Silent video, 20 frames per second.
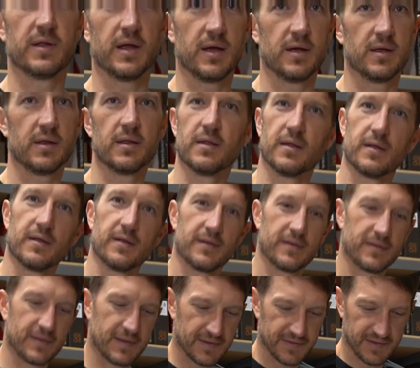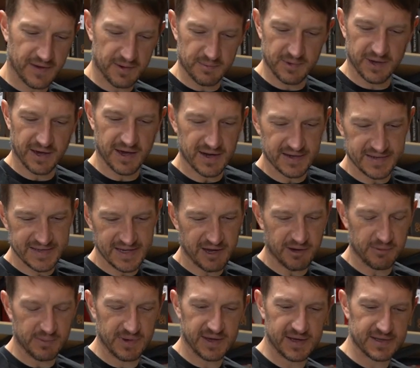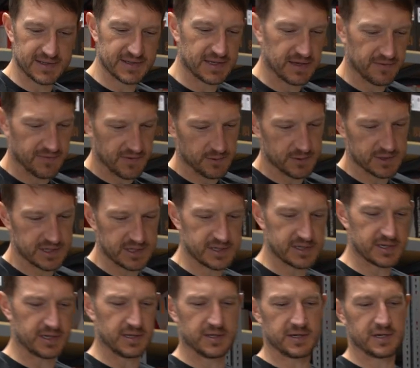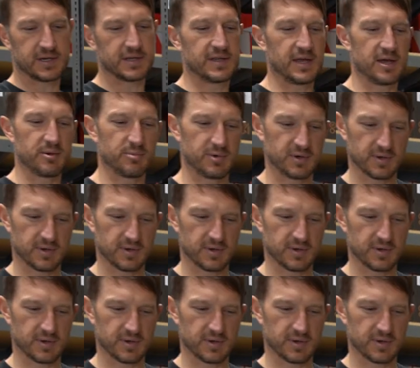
that. that's something we got to tell because if you were just to look at that yeah.